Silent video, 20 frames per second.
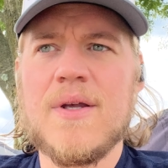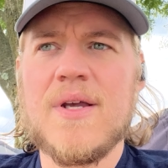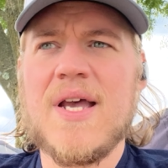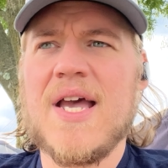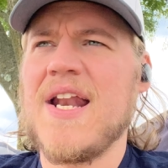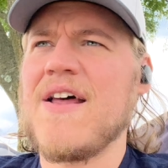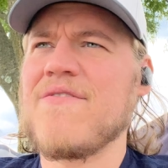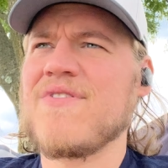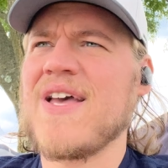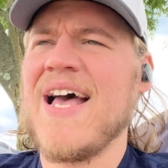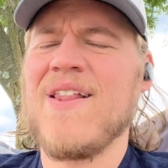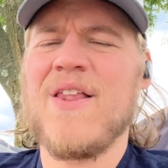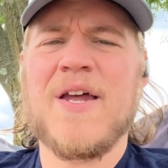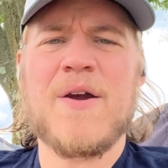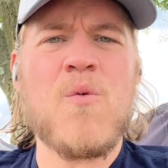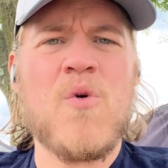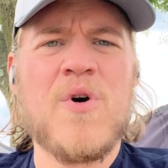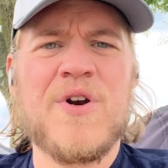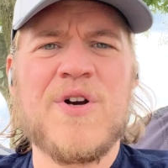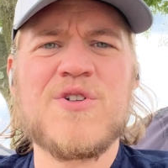and I've got like
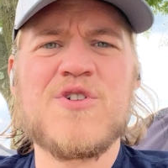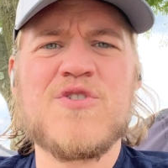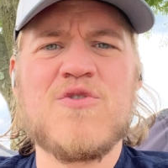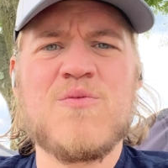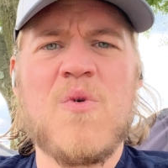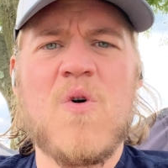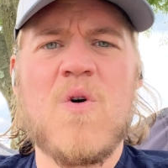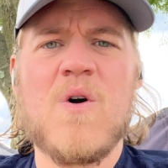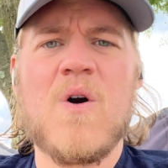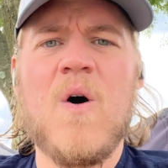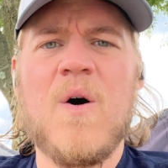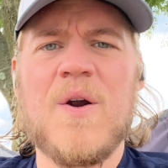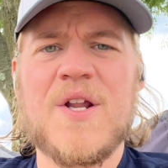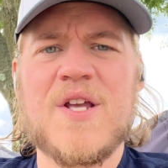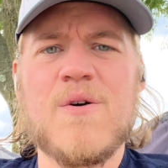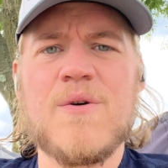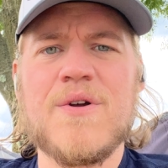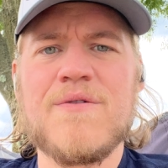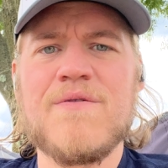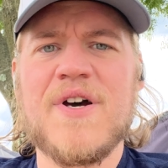1 or 2 more
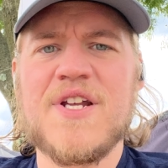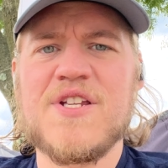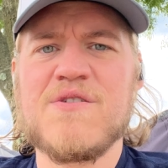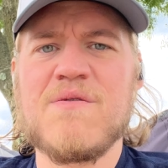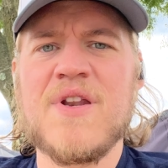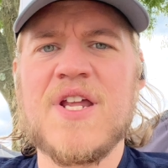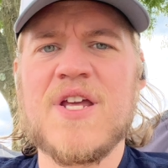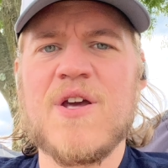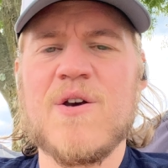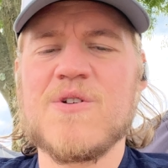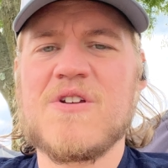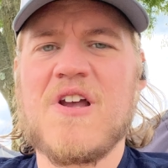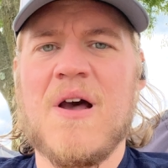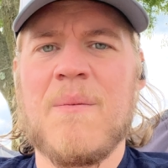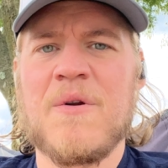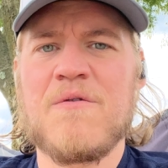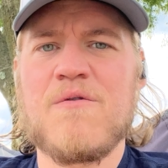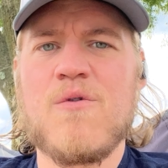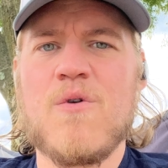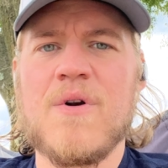audio advice videos
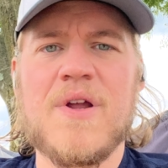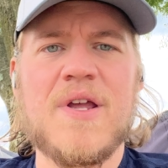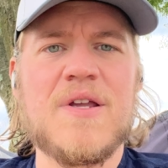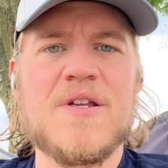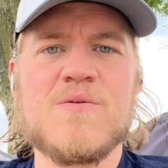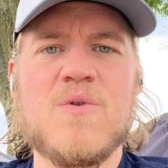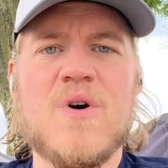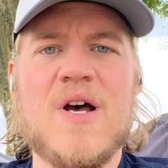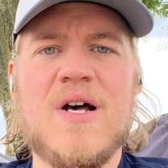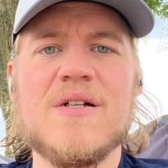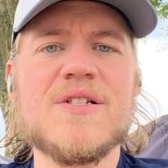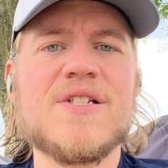coming for you as well,